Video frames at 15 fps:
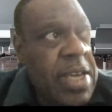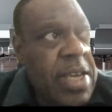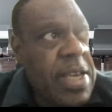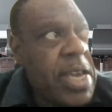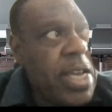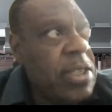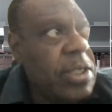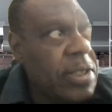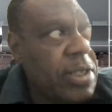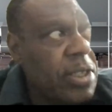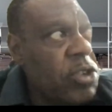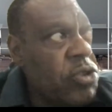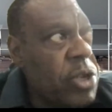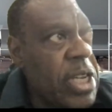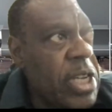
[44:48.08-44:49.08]

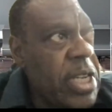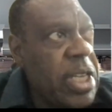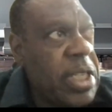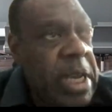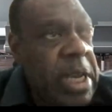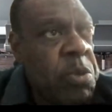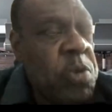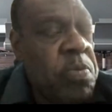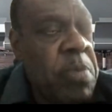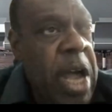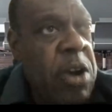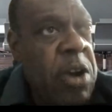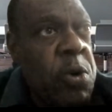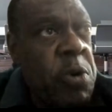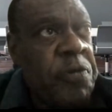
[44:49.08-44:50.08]
Yes, you need a stable
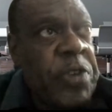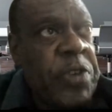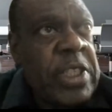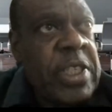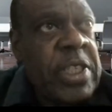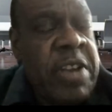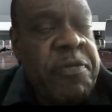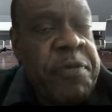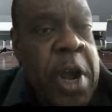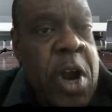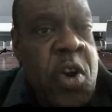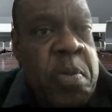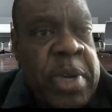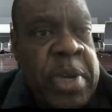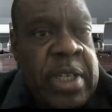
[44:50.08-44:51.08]
macro fiscal
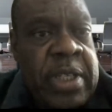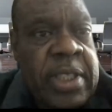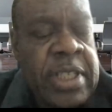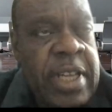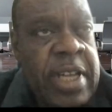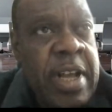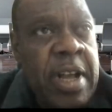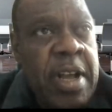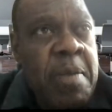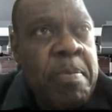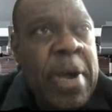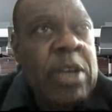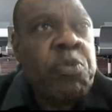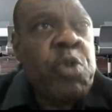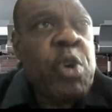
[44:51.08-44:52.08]
environment,
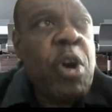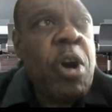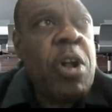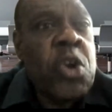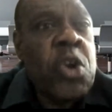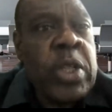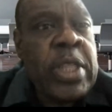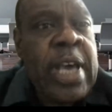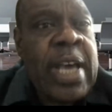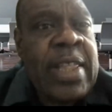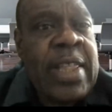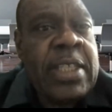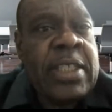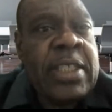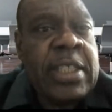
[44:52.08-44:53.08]
But we all know
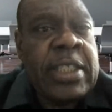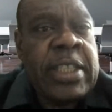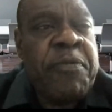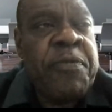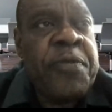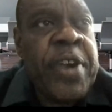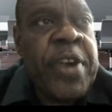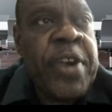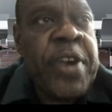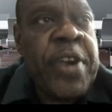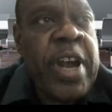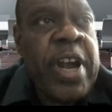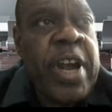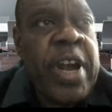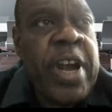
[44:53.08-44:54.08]
that this is a very,
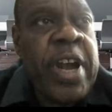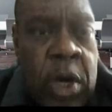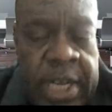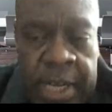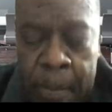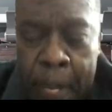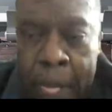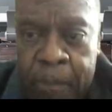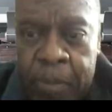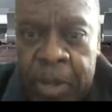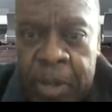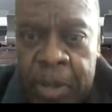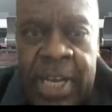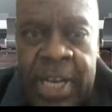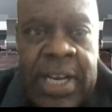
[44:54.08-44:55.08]
very tall order.
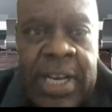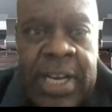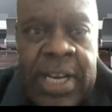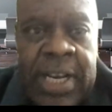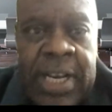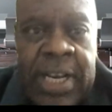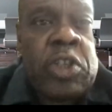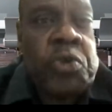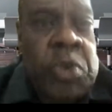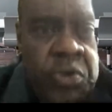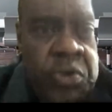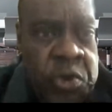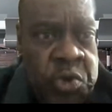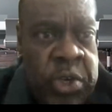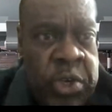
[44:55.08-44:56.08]
And countries
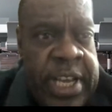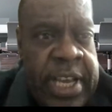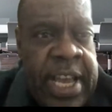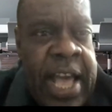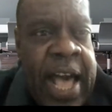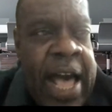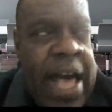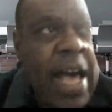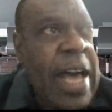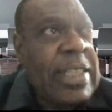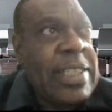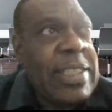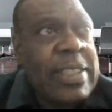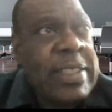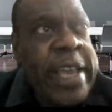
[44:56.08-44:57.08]
today are
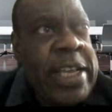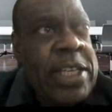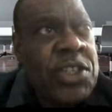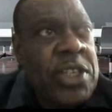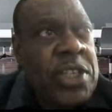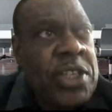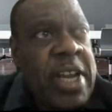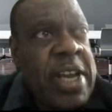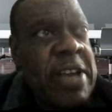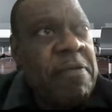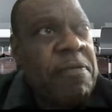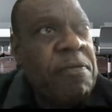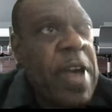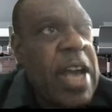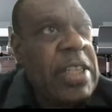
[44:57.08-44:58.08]
at a stage,
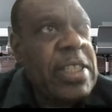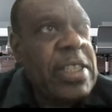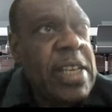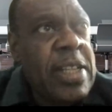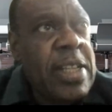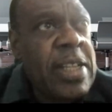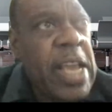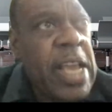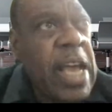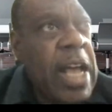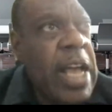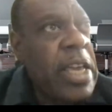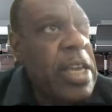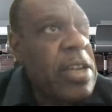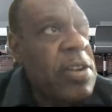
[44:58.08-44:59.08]
in fact, in
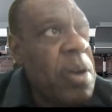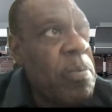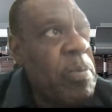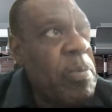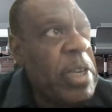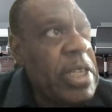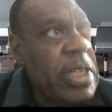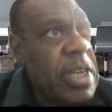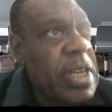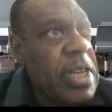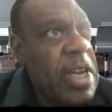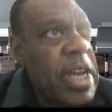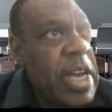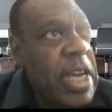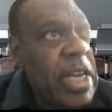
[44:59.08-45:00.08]
their economic
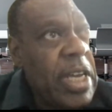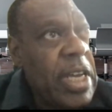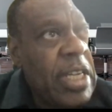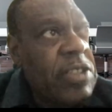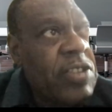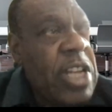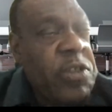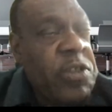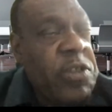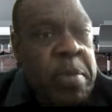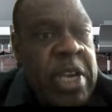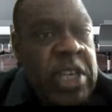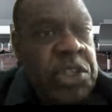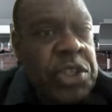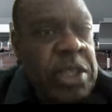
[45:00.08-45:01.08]

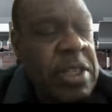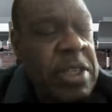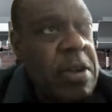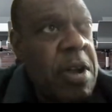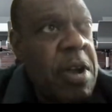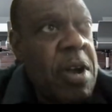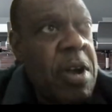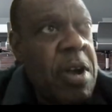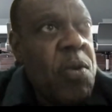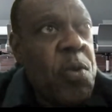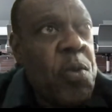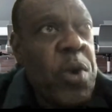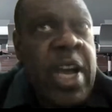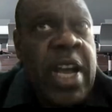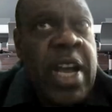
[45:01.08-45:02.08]
transformation,
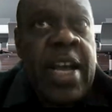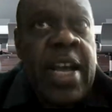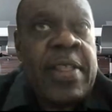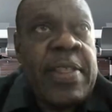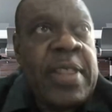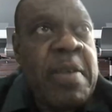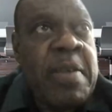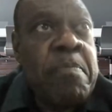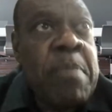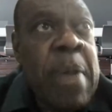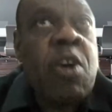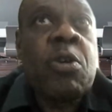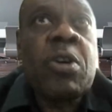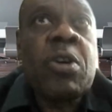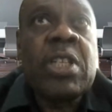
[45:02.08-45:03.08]
where the macro